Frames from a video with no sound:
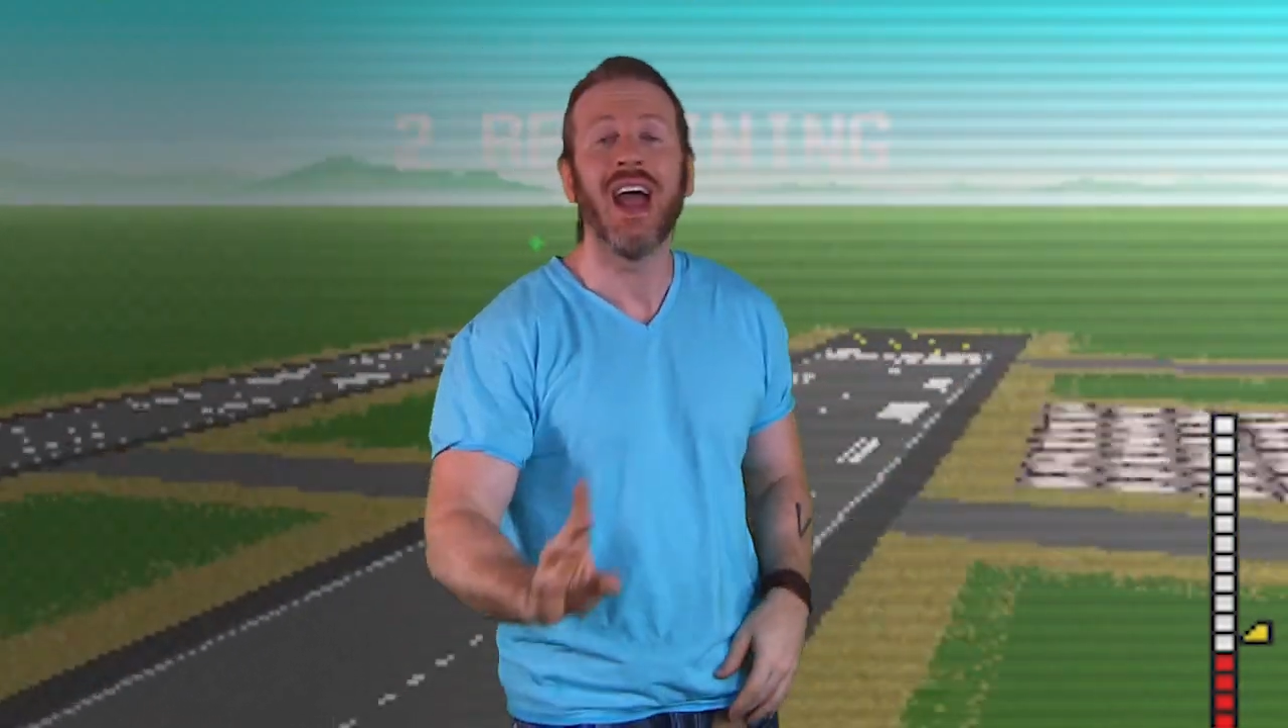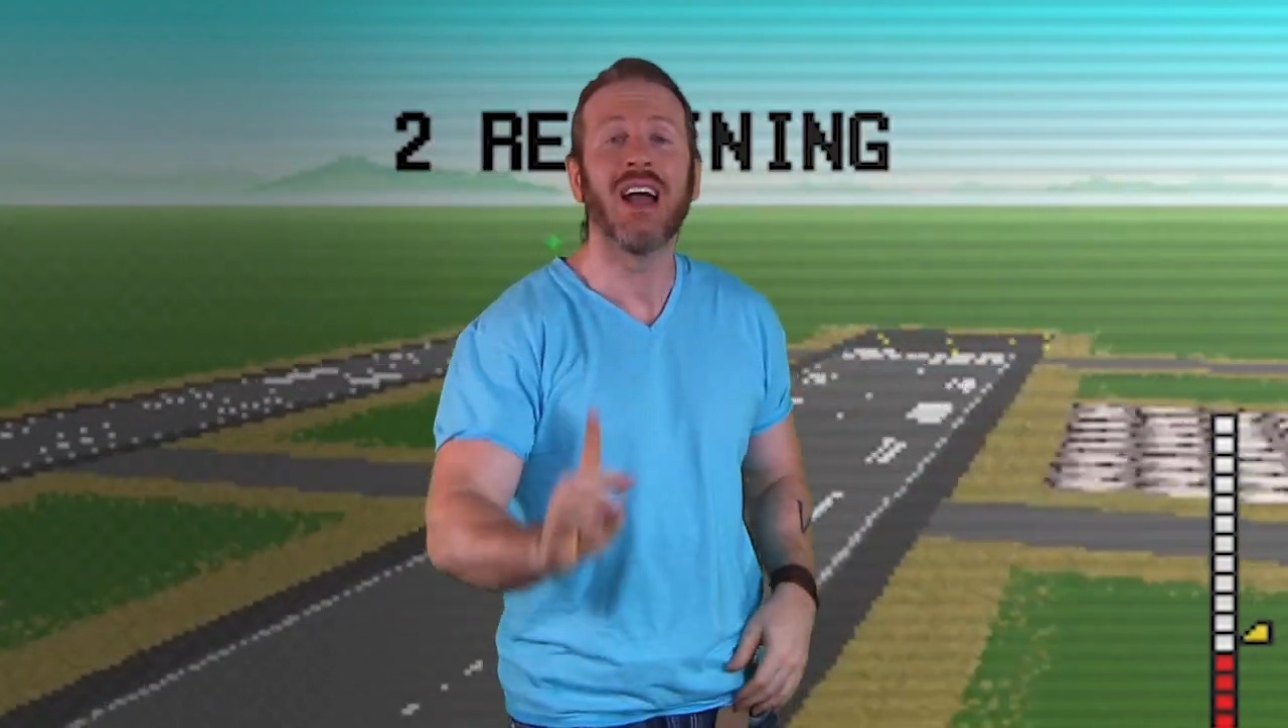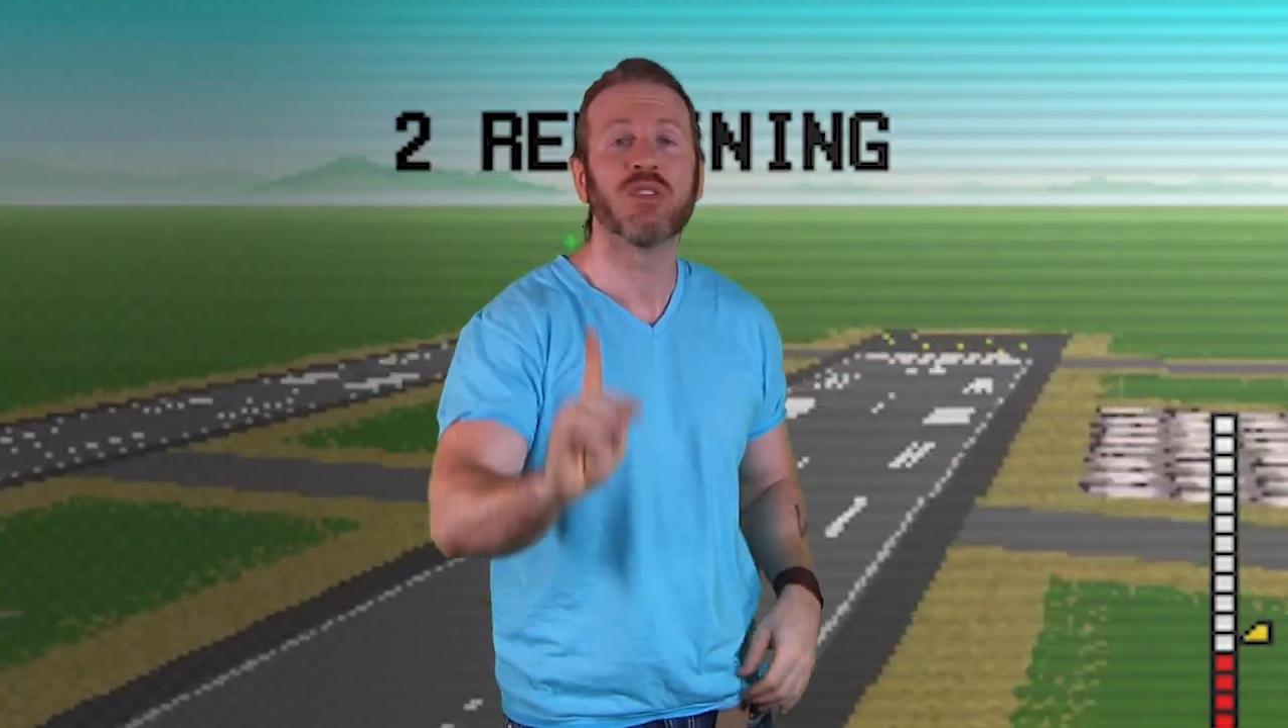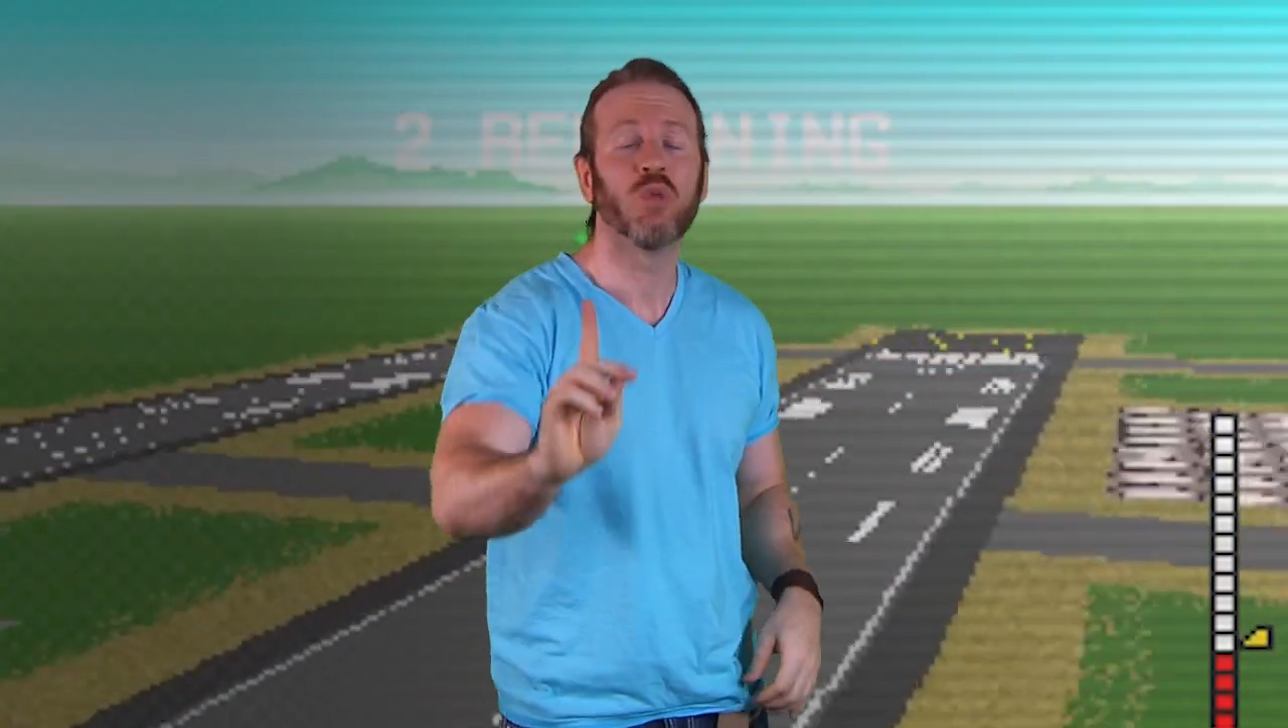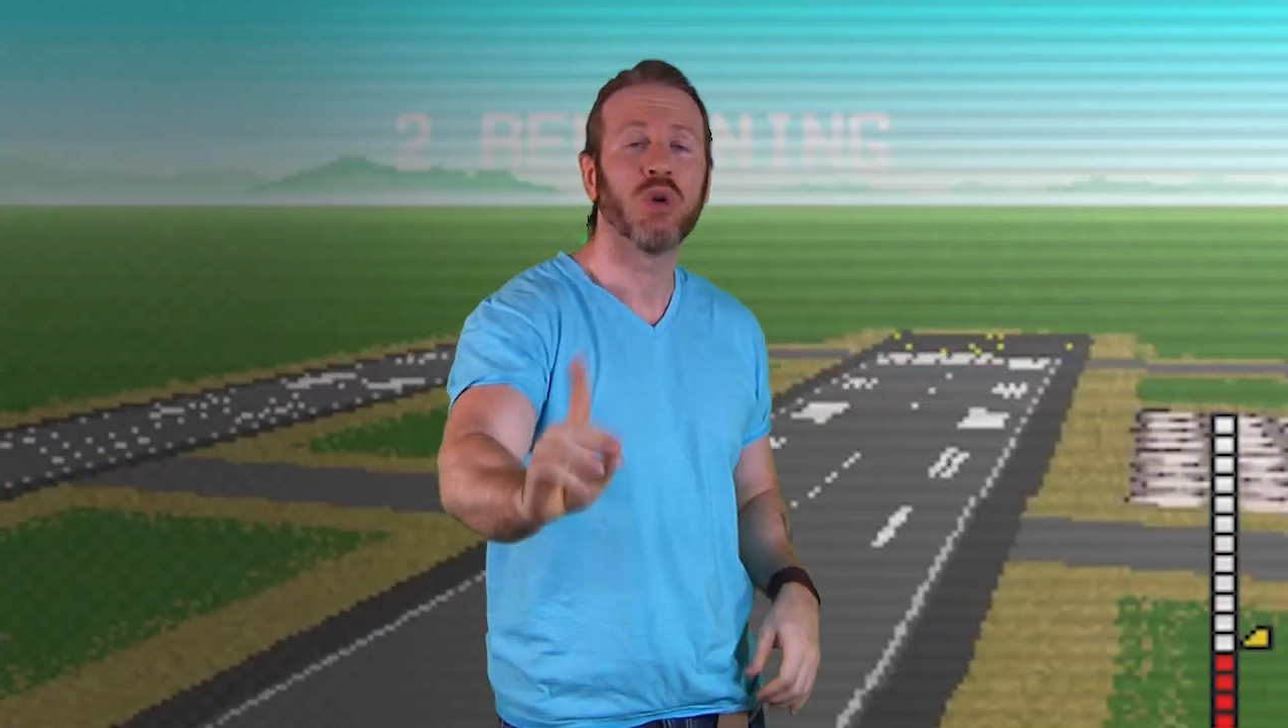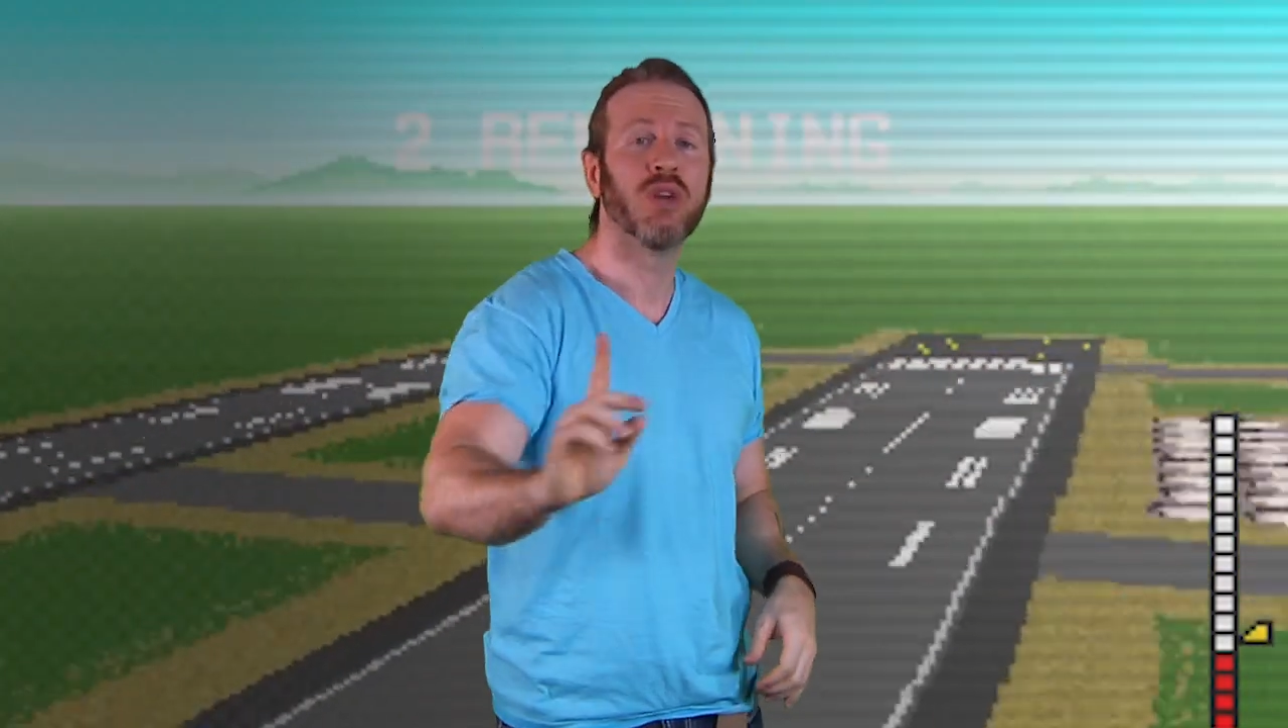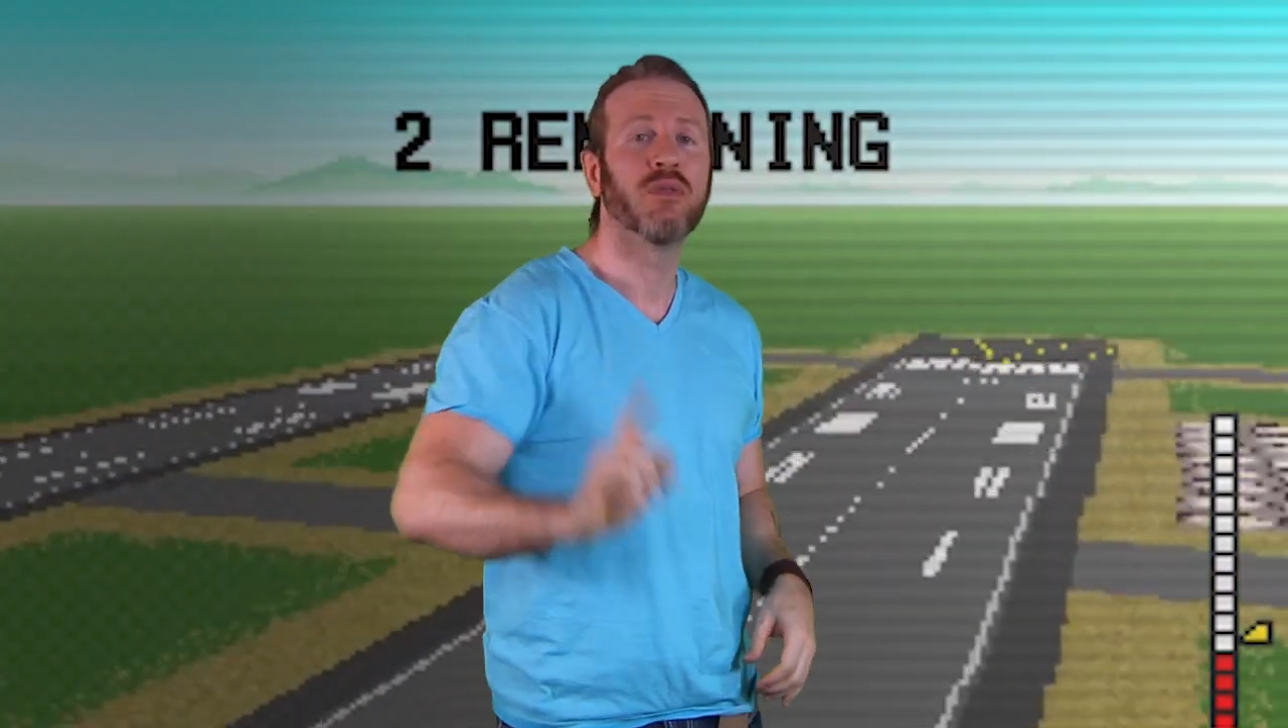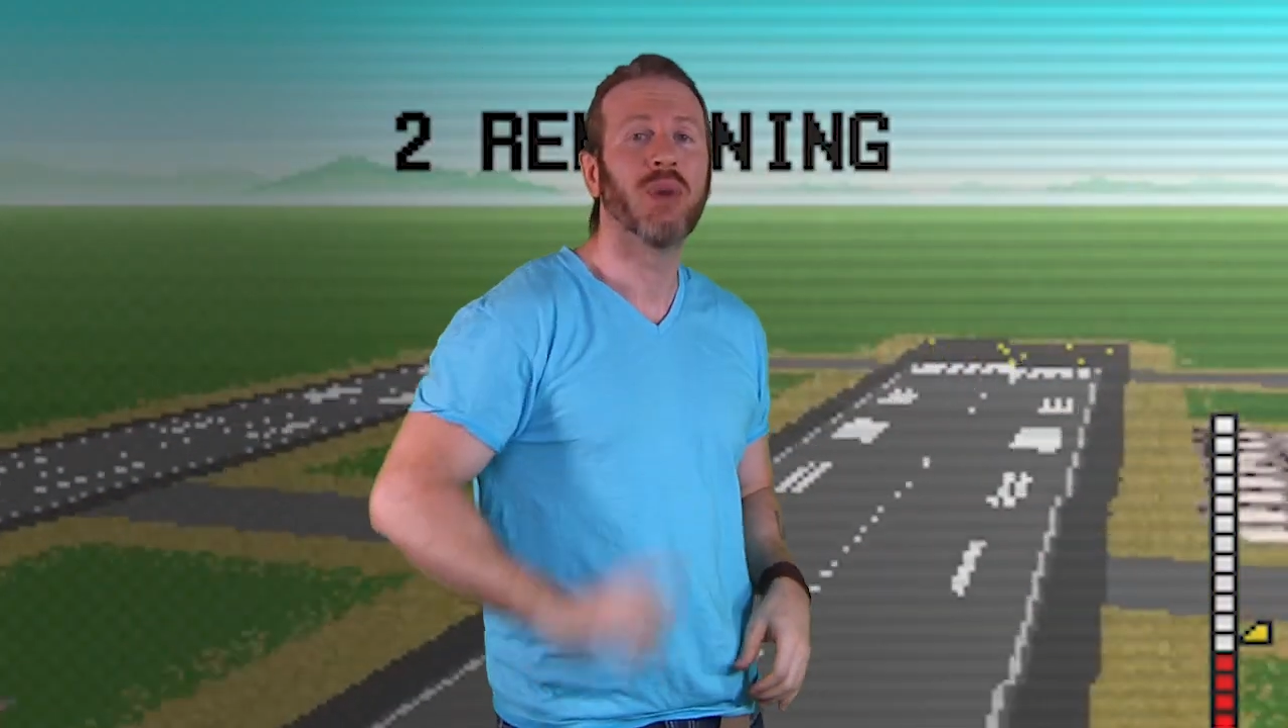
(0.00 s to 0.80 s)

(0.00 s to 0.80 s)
as one of